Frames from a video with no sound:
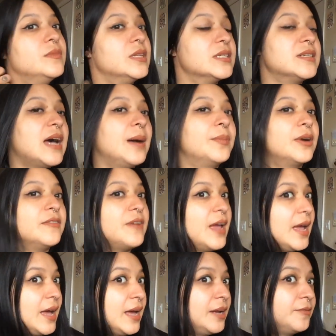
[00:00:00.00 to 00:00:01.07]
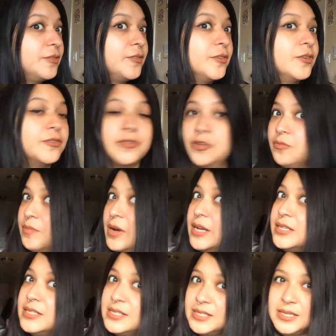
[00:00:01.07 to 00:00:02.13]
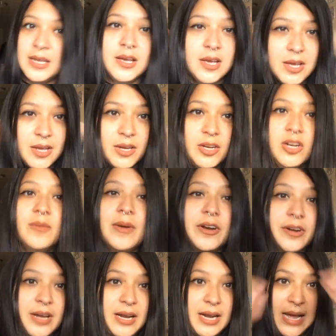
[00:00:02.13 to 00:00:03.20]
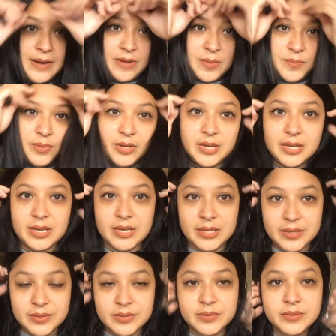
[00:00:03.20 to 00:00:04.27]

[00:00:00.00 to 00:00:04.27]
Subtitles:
topper I've had for a few months. No matter kind of how I put it,